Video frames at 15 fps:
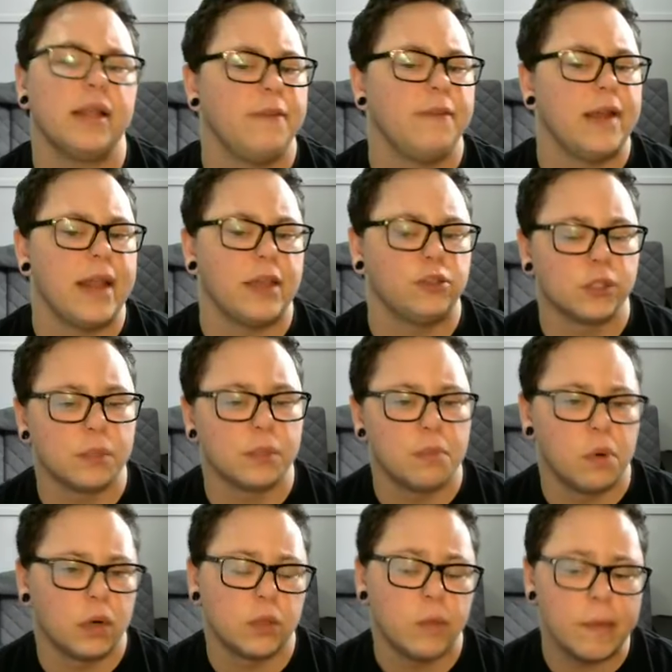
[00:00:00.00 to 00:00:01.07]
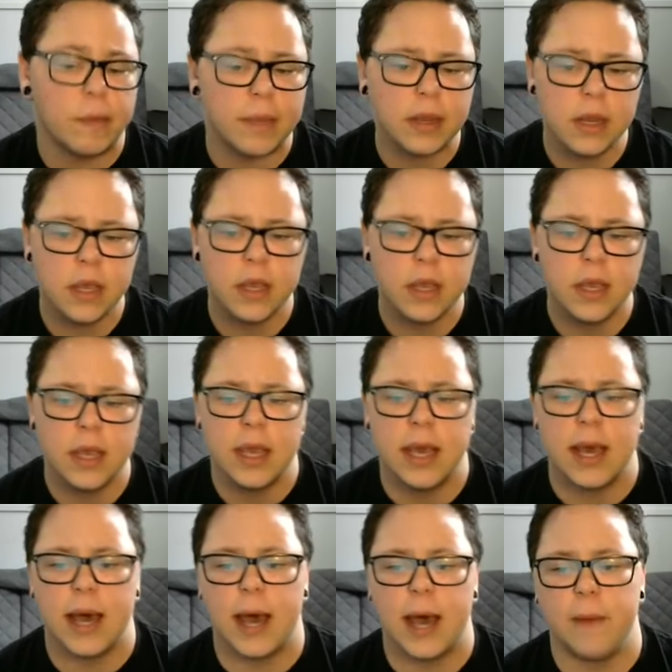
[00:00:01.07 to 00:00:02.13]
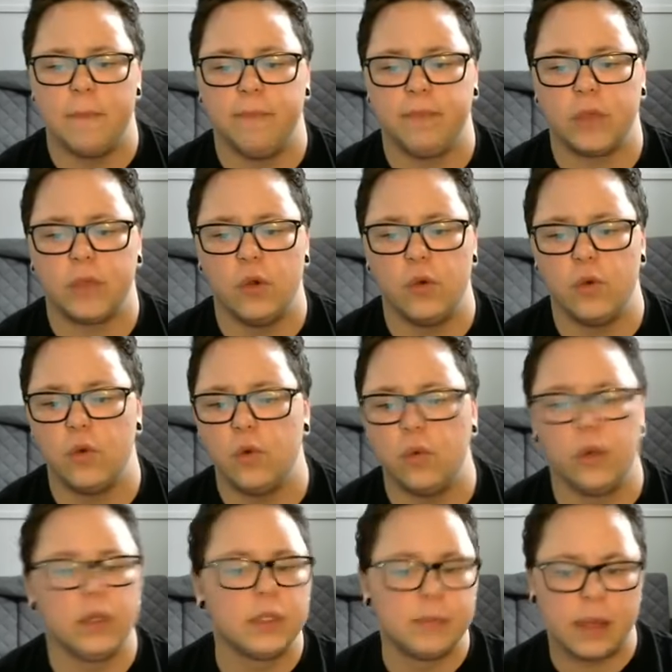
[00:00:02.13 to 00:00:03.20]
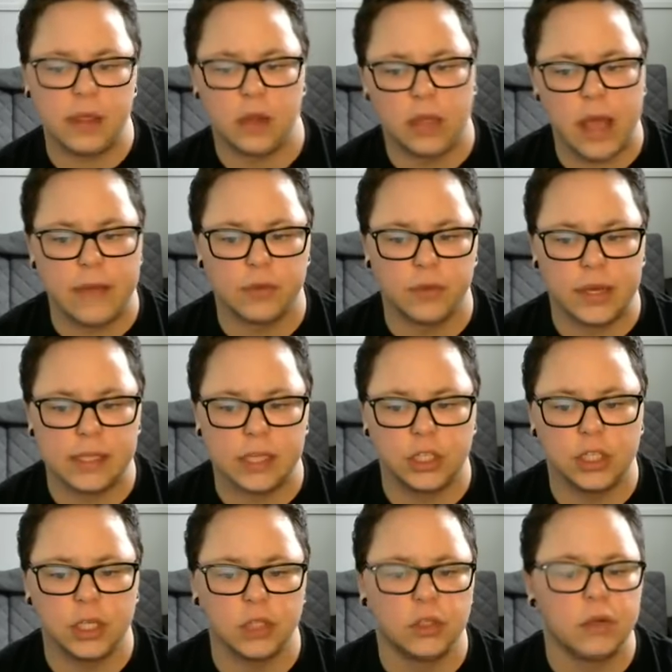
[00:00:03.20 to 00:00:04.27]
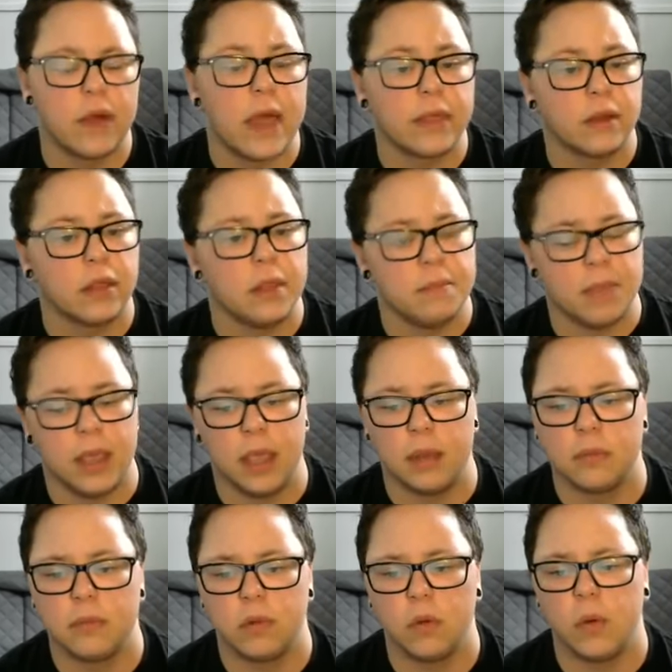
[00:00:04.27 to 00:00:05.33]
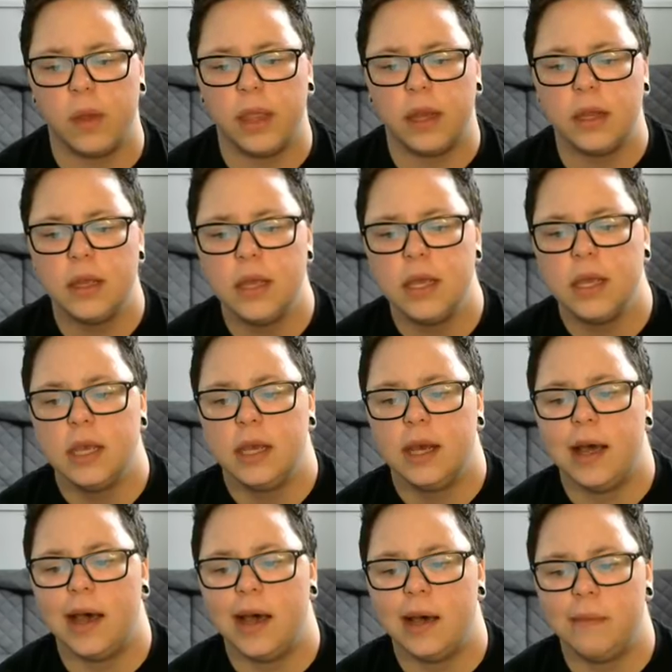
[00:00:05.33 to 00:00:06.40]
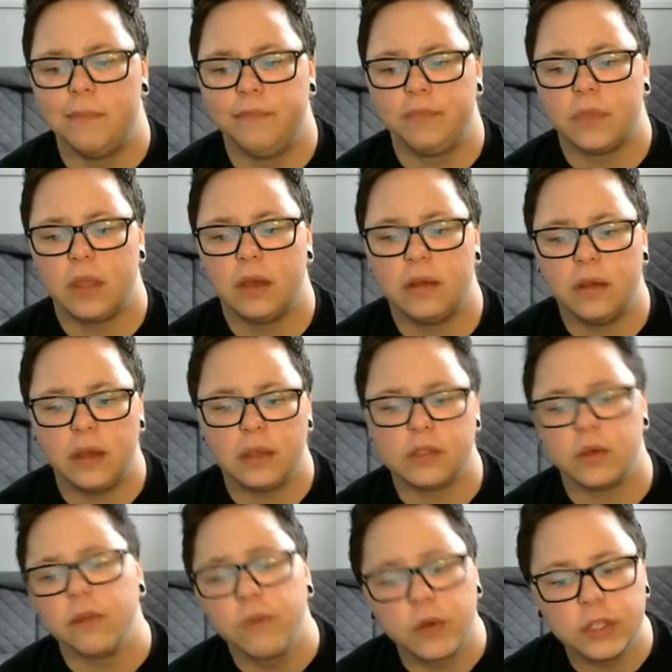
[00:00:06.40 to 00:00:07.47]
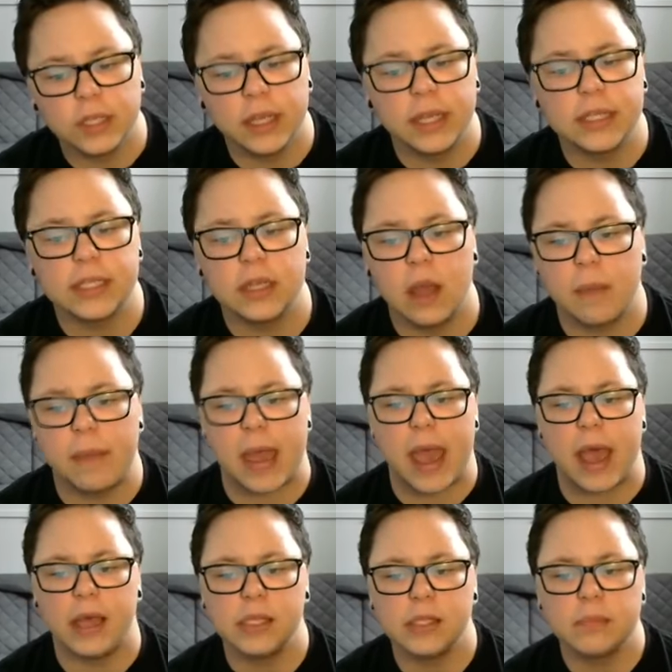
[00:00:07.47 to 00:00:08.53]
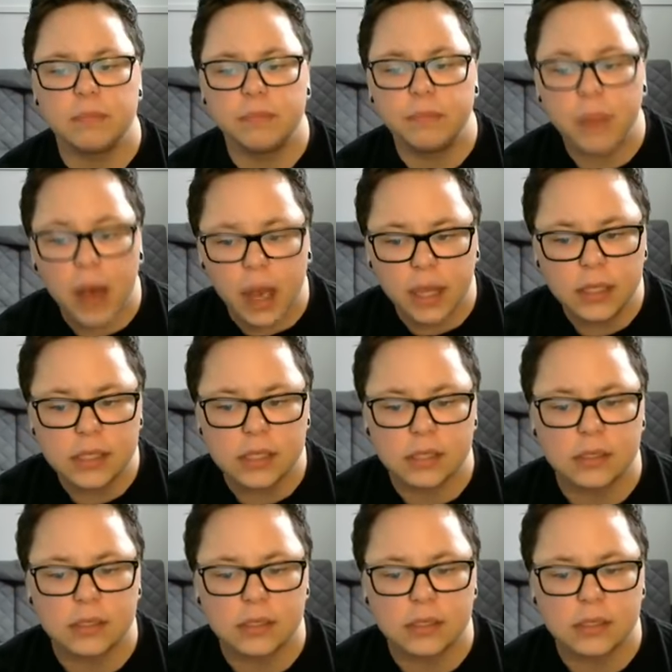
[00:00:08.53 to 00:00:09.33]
financial support to women who would spend their lives raising children rather than being employed. So unfortunately, it did not pass, but